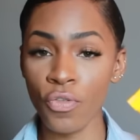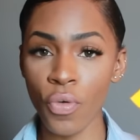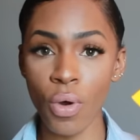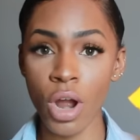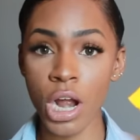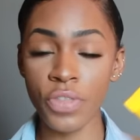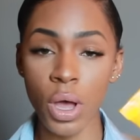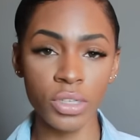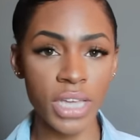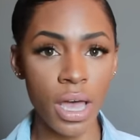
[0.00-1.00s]
for the
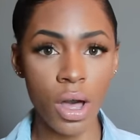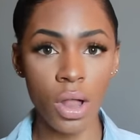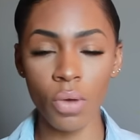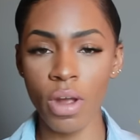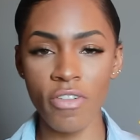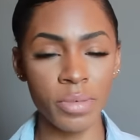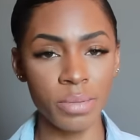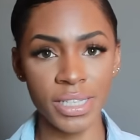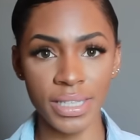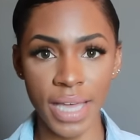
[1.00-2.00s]
hotel or wherever I'm
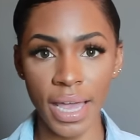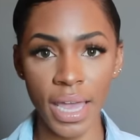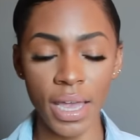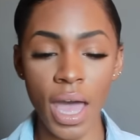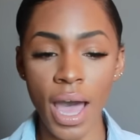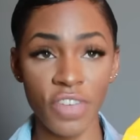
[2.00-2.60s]
gonna be staying.